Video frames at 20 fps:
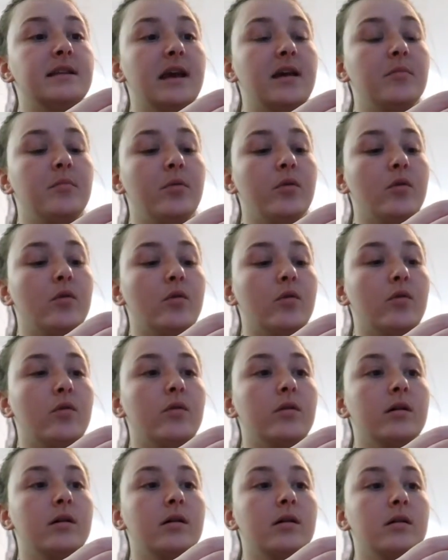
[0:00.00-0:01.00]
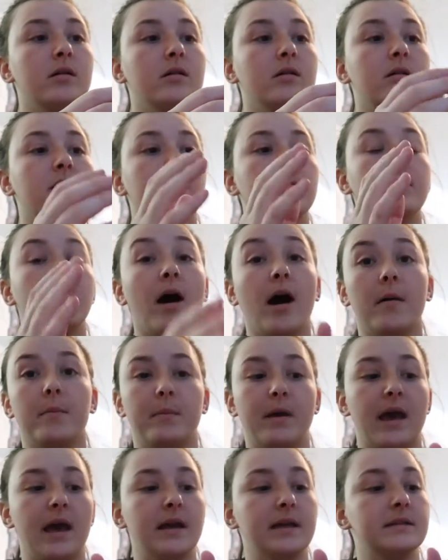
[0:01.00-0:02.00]
Deadpool pop
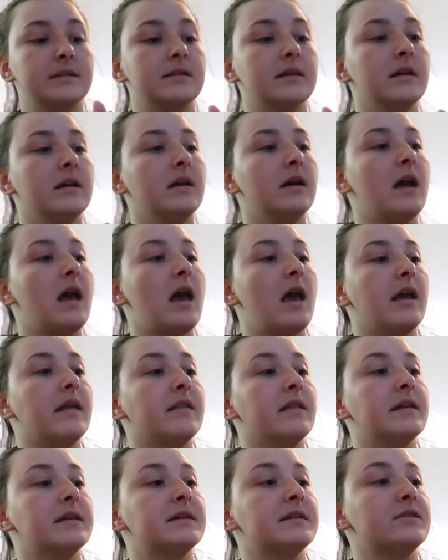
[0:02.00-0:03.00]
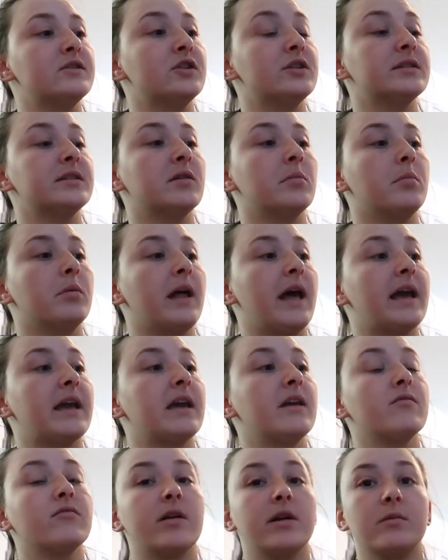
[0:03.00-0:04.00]
pez, and this is just the
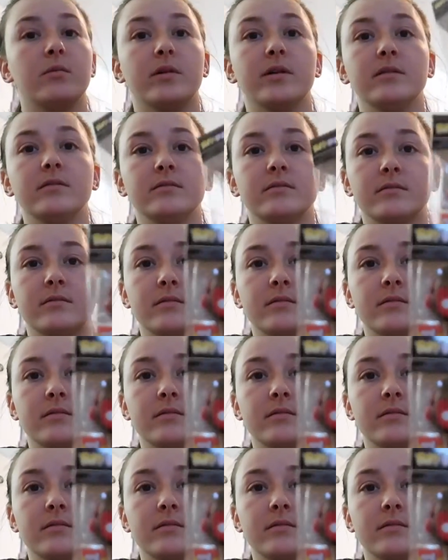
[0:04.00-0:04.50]
black and red one.